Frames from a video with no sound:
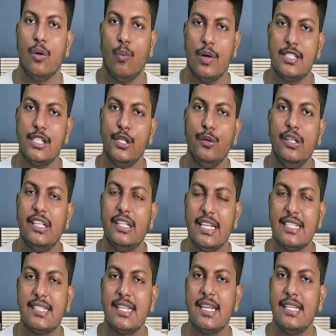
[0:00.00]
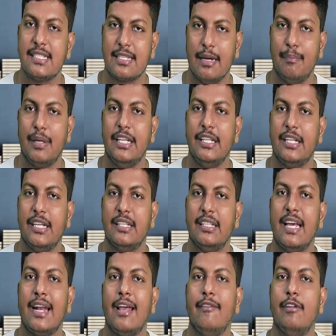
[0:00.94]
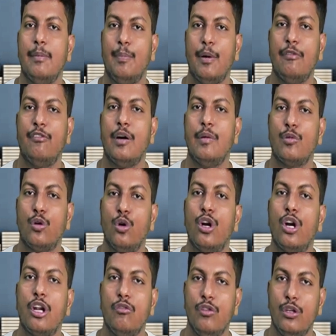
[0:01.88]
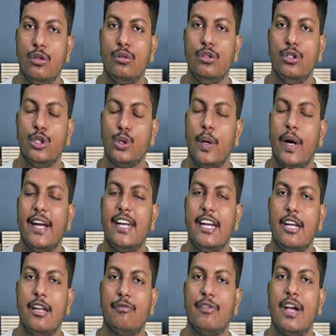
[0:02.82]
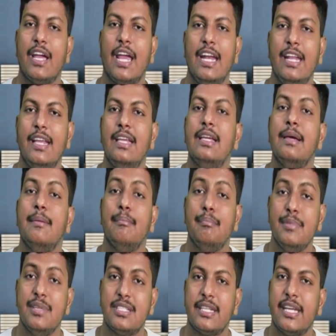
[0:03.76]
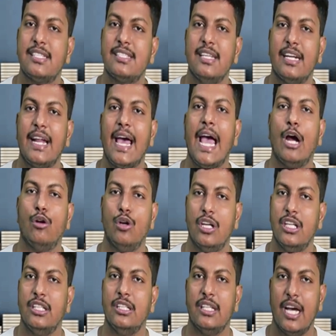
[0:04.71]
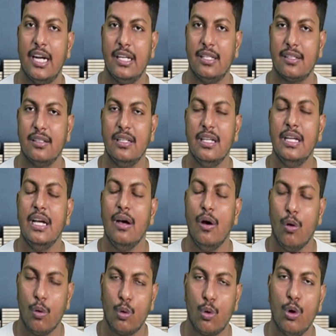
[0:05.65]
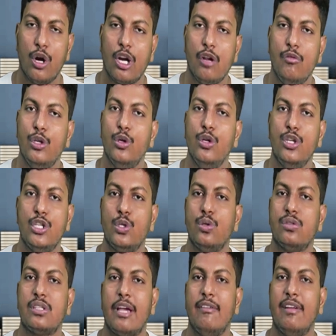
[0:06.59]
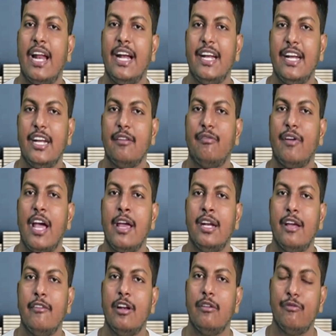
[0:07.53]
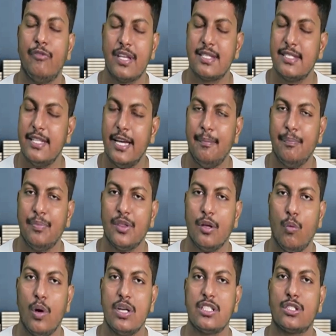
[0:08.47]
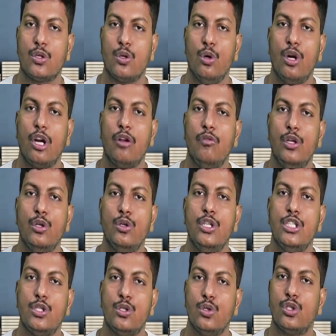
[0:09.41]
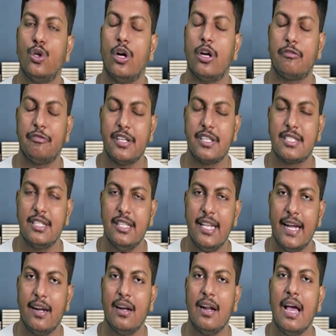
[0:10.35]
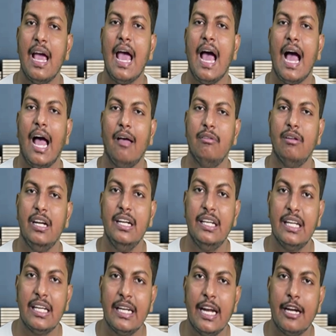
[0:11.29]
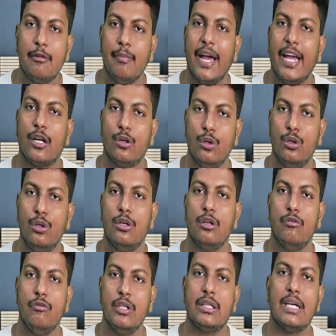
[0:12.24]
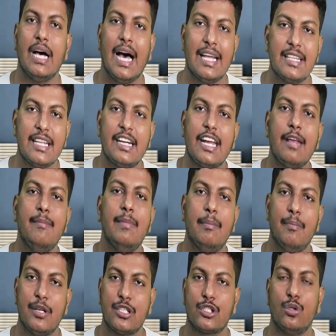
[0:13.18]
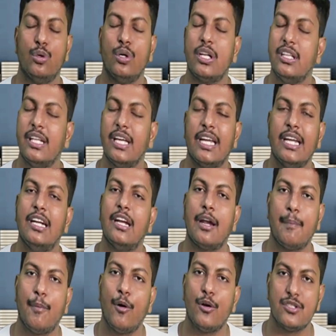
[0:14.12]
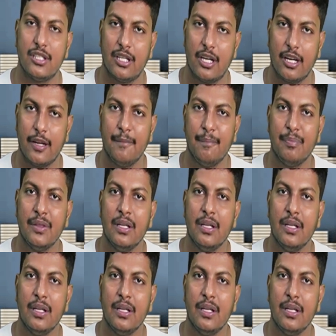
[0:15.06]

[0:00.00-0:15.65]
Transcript: Once unit testing is completed, then I will perform code review to identify any mistakes that I have done in that. Code review issues I will identify and I will fix them. Once code review issues got fixed, then I will integrate my code with other team members' code in the Git repository.